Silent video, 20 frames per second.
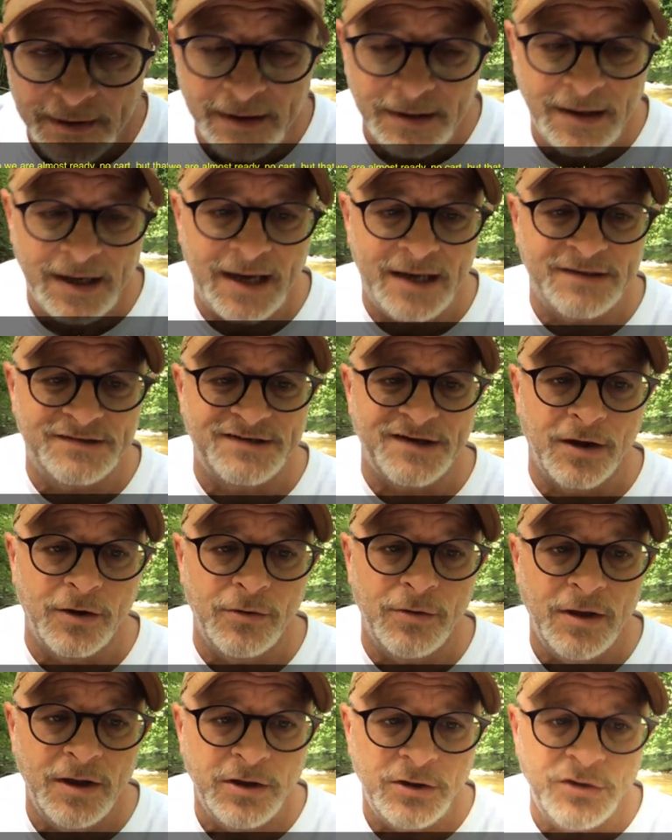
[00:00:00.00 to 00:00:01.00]
And so
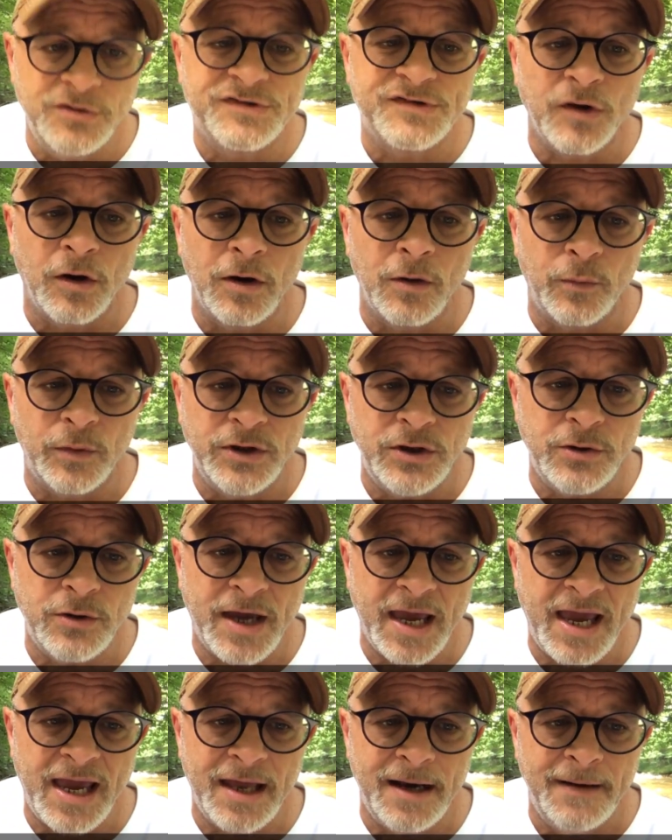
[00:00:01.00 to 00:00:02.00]
you start when you
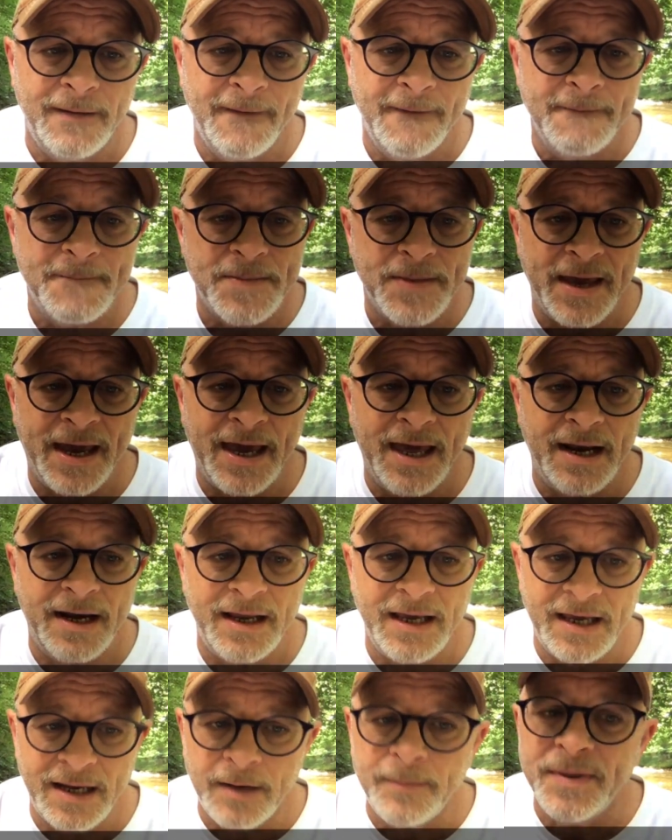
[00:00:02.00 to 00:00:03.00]
can, and
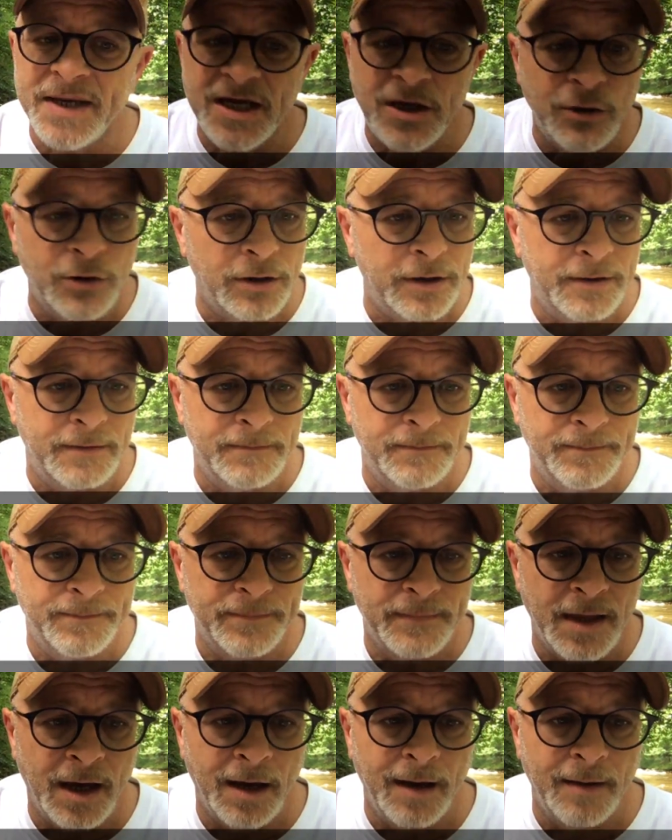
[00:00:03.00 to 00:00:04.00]
it'll be good
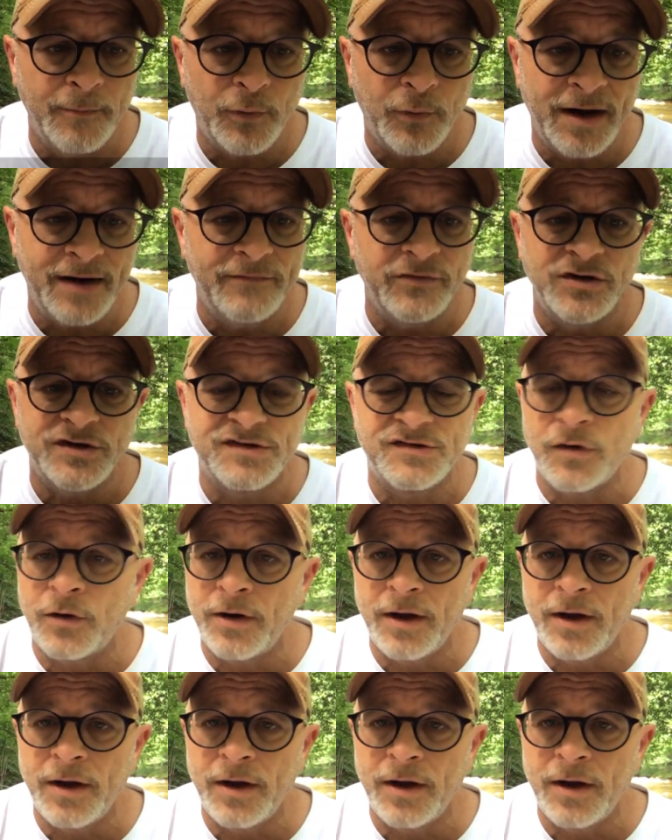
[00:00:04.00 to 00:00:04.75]
um, whenever you start.